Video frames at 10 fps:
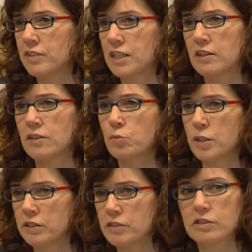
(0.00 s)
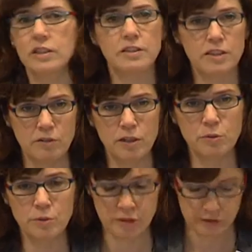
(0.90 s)
There are winners and there are
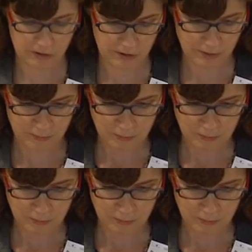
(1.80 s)
losers.